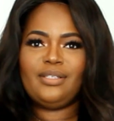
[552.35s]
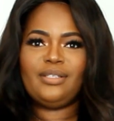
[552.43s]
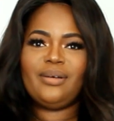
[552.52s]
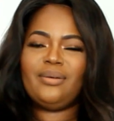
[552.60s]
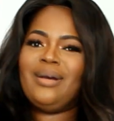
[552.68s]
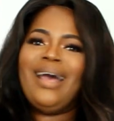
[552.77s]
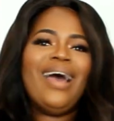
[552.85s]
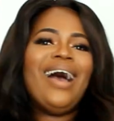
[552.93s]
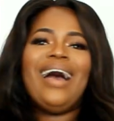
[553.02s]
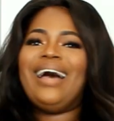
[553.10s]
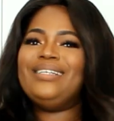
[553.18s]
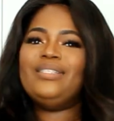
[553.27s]
So
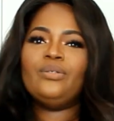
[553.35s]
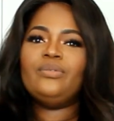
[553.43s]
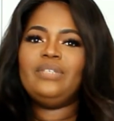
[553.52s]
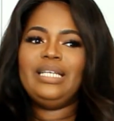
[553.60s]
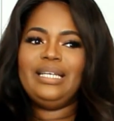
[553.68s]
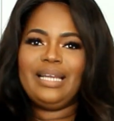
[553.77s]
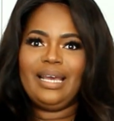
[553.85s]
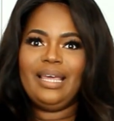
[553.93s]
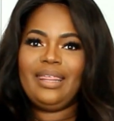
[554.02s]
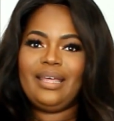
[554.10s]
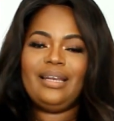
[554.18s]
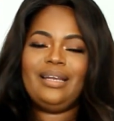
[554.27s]
I don't really
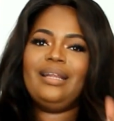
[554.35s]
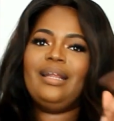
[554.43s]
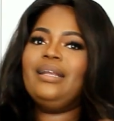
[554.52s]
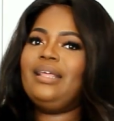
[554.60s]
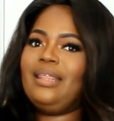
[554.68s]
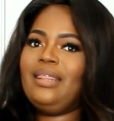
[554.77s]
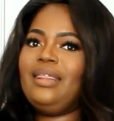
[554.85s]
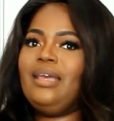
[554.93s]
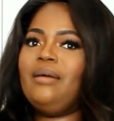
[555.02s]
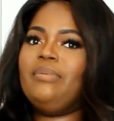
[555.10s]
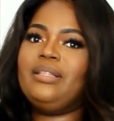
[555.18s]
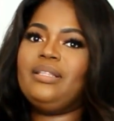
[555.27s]
like that. And another
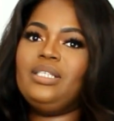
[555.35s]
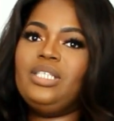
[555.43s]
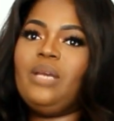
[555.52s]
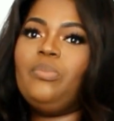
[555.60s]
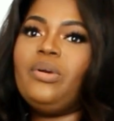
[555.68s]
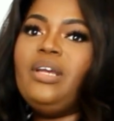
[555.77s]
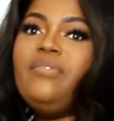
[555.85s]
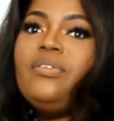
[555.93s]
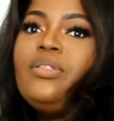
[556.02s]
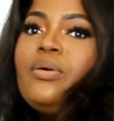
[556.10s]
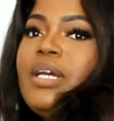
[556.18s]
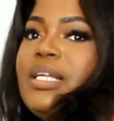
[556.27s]
thing about the shapewear,
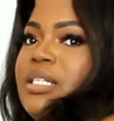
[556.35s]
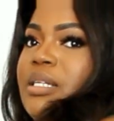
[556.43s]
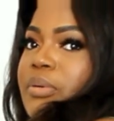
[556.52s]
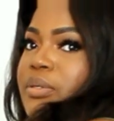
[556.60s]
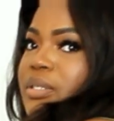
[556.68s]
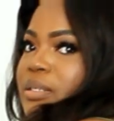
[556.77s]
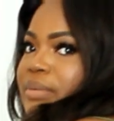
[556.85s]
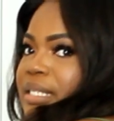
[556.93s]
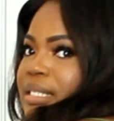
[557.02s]
even though it's supposed to be